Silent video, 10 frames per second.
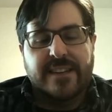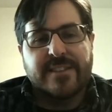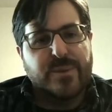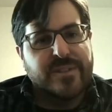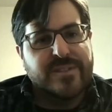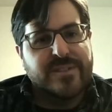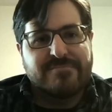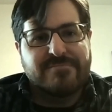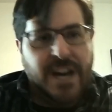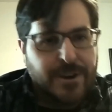this was
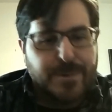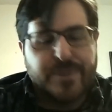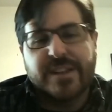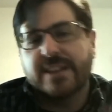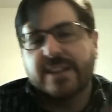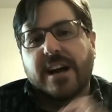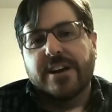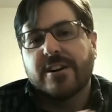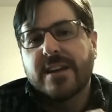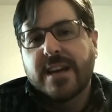100% a
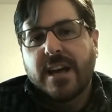glider,